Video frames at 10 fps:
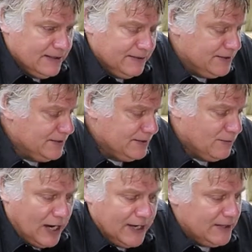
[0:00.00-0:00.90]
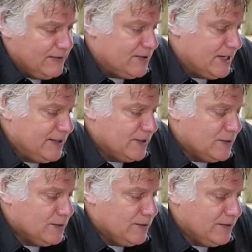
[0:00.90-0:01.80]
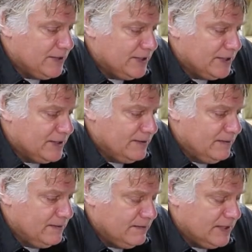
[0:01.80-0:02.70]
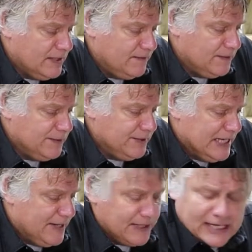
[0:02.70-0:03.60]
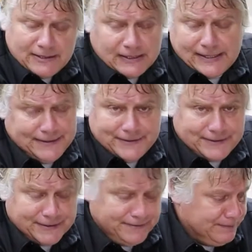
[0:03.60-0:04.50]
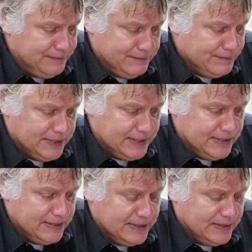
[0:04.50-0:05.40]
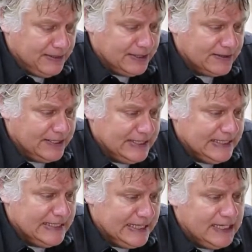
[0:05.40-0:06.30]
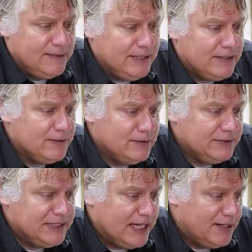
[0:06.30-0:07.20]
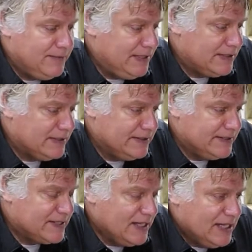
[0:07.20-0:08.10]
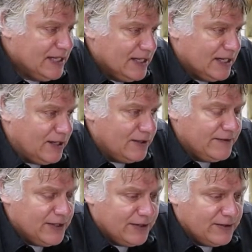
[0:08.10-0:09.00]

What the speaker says: do. Why they were trying to cool the fluid down, I don't know. But apparently it didn't need to be cooled down because all of your other